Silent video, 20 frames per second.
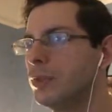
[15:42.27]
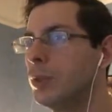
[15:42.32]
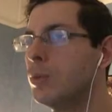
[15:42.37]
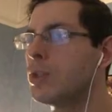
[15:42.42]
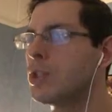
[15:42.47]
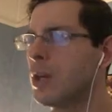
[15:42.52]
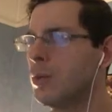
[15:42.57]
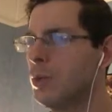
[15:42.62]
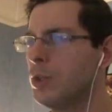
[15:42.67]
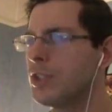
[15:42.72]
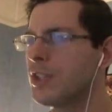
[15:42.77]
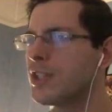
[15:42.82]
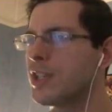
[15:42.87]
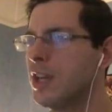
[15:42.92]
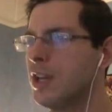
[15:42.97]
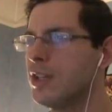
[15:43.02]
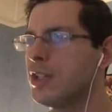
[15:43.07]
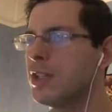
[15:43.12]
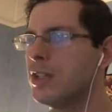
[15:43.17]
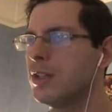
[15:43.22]
which I want to
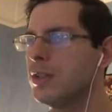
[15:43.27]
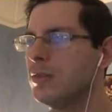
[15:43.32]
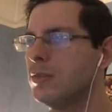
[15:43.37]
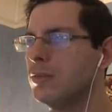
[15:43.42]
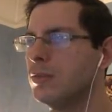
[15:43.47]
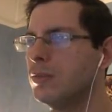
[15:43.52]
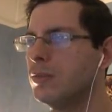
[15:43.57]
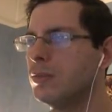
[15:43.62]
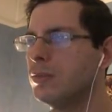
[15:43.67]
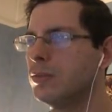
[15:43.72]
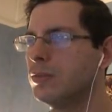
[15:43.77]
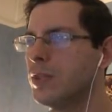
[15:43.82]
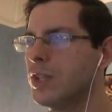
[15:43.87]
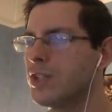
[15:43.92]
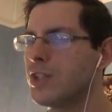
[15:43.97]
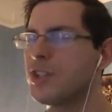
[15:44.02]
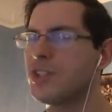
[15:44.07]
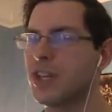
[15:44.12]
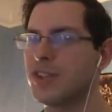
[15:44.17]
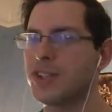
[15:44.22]
say is in, it's
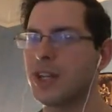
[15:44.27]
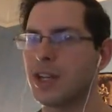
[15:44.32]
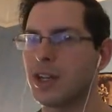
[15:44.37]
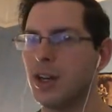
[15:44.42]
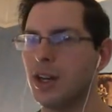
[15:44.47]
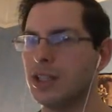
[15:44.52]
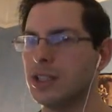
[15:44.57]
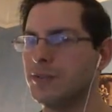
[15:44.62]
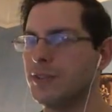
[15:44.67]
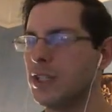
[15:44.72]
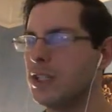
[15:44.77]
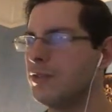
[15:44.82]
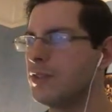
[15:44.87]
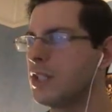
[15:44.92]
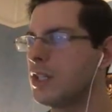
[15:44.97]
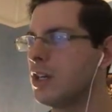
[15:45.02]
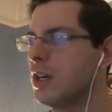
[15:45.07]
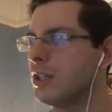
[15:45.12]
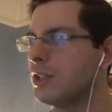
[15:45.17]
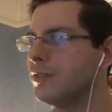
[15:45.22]
just outside Cardiff. I lived
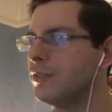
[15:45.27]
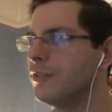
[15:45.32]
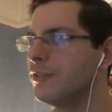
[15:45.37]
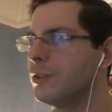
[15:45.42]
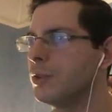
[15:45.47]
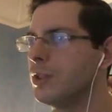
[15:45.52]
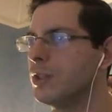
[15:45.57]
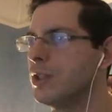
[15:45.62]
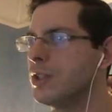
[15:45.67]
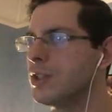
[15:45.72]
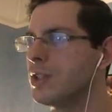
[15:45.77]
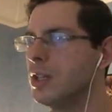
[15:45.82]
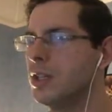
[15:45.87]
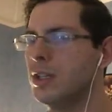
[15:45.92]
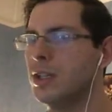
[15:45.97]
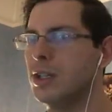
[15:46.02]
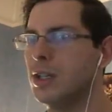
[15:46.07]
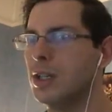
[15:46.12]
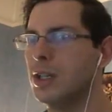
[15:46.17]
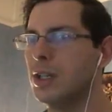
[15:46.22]
in Cardiff for 4 years,
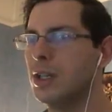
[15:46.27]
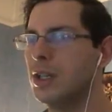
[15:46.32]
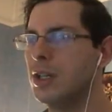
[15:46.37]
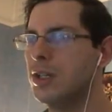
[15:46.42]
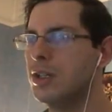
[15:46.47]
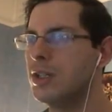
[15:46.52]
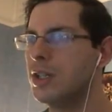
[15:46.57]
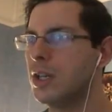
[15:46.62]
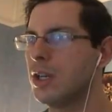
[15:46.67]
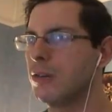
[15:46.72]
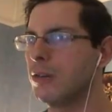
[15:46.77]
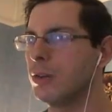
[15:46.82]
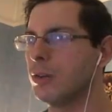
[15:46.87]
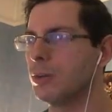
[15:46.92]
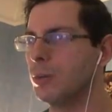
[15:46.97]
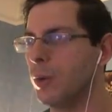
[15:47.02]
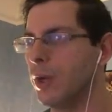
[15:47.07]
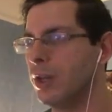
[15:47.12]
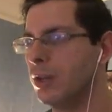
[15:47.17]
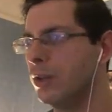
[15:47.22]
in dear old
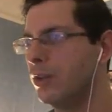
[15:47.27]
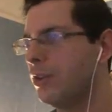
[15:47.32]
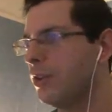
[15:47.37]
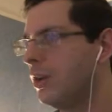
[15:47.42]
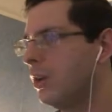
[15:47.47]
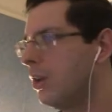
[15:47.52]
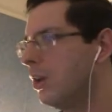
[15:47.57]
Wales.